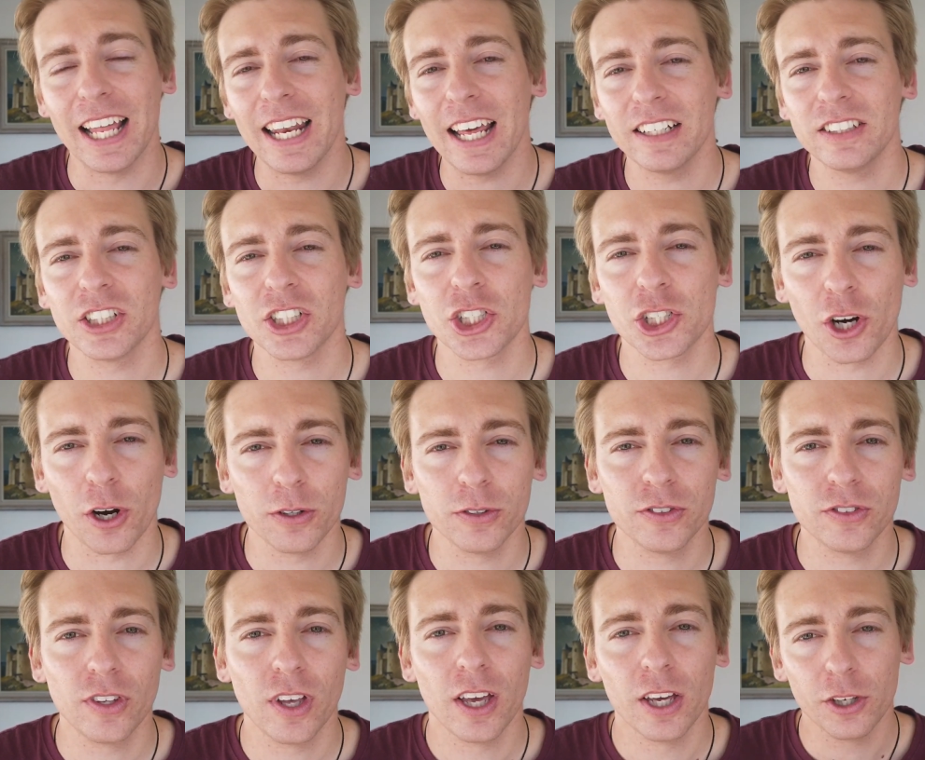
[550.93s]
and that just
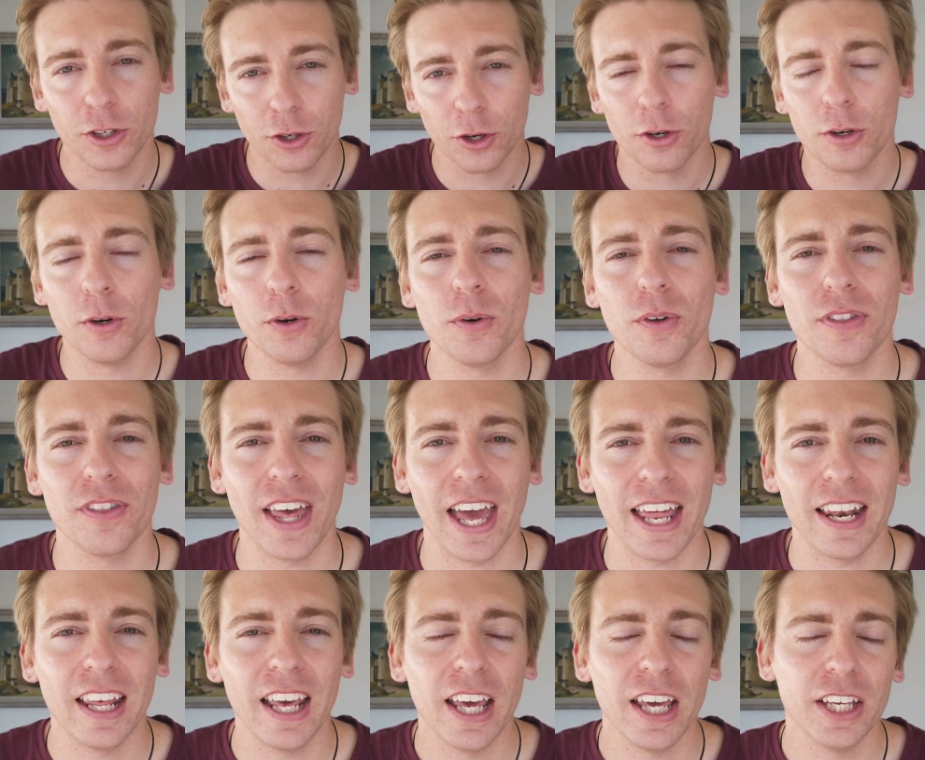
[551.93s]
shows Google
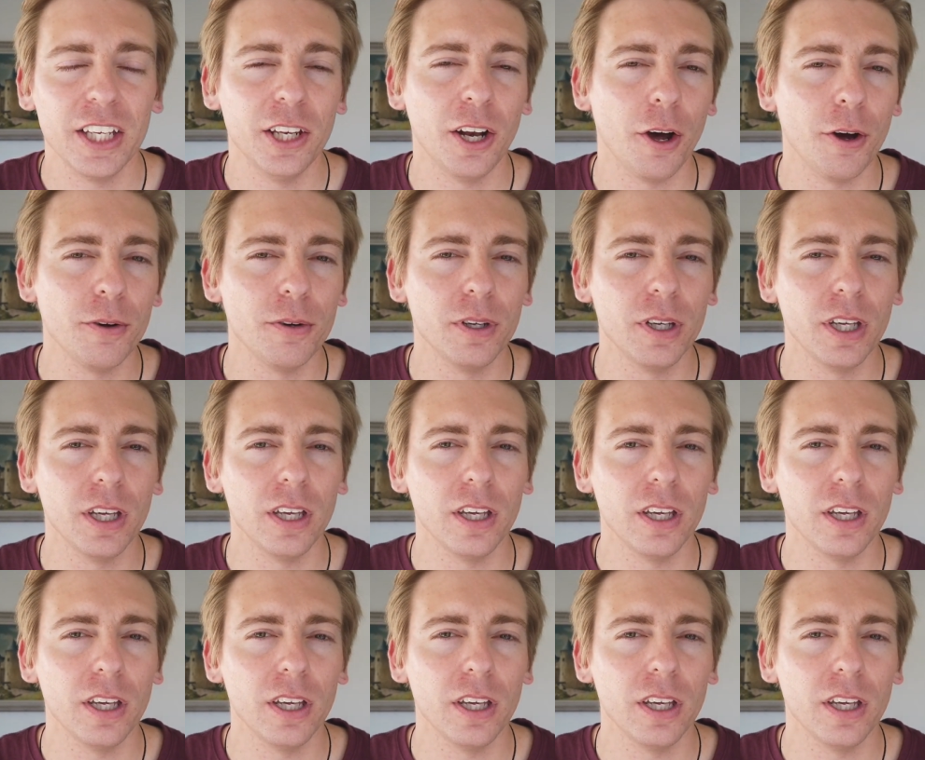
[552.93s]
that, you know,